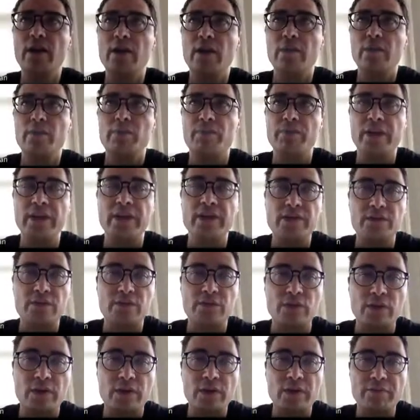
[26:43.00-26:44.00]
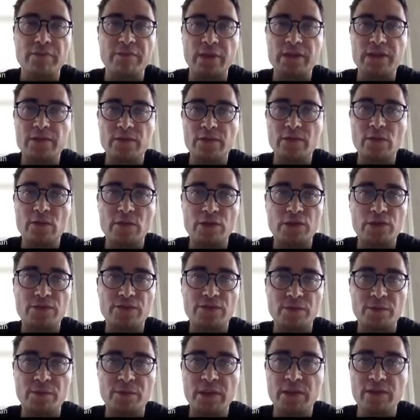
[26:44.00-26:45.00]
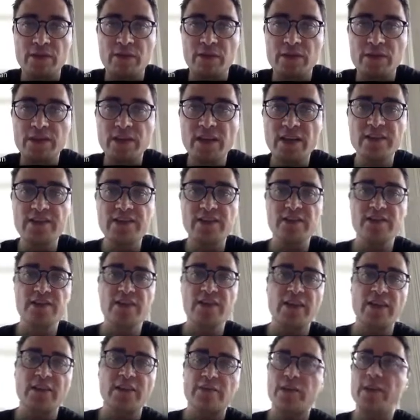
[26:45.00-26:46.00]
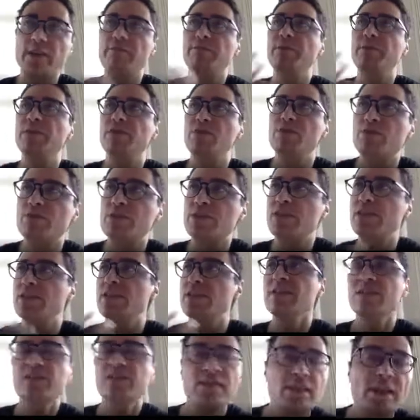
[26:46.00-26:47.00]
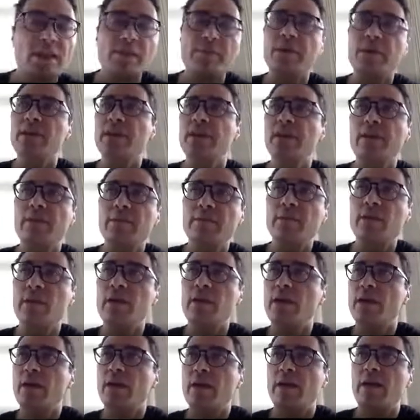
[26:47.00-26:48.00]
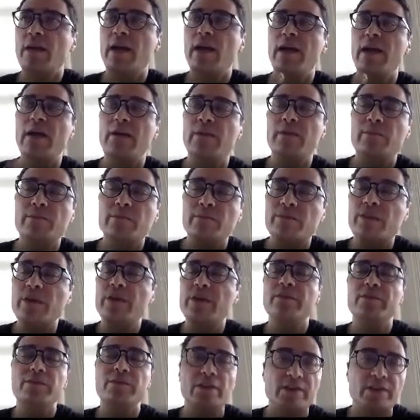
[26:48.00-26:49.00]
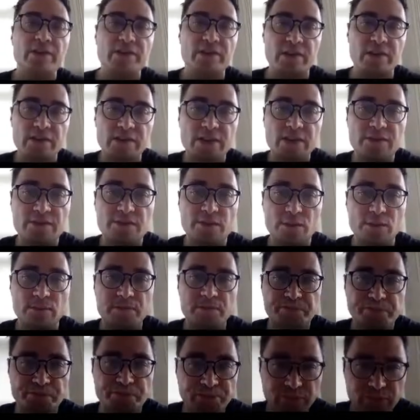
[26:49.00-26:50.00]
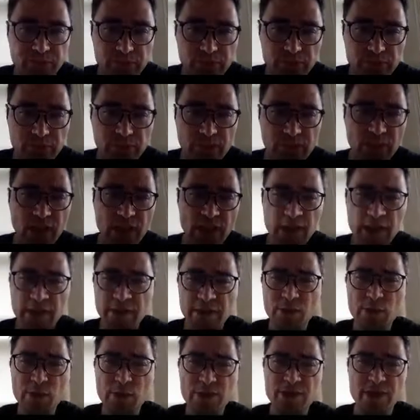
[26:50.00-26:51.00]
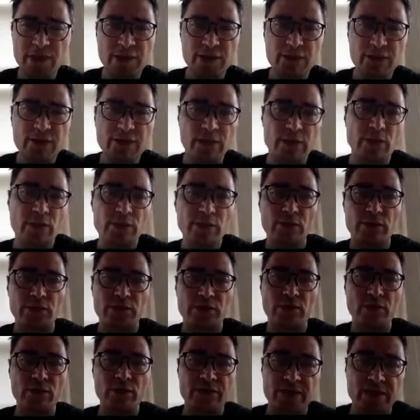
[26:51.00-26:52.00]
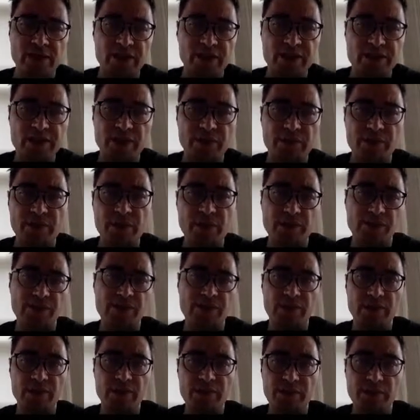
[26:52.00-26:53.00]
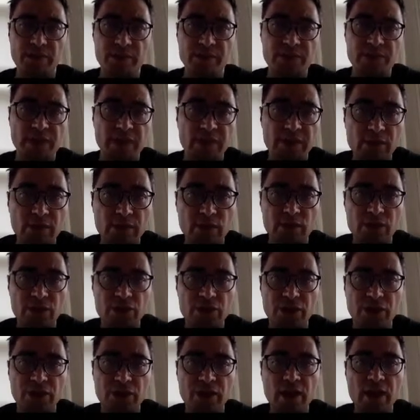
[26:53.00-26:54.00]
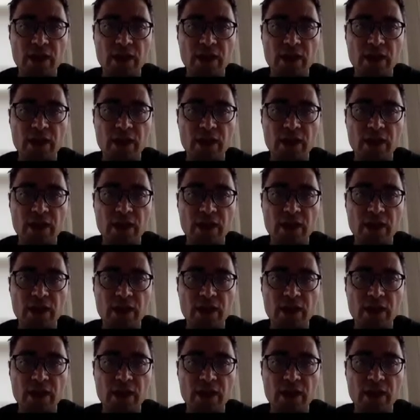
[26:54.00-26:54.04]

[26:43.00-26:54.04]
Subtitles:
breakthrough kind of methodologies from behavioral sciences. They've been using this and they became very, very successful. And of course, they use a lot what's called scarcity primes, right, from psychology.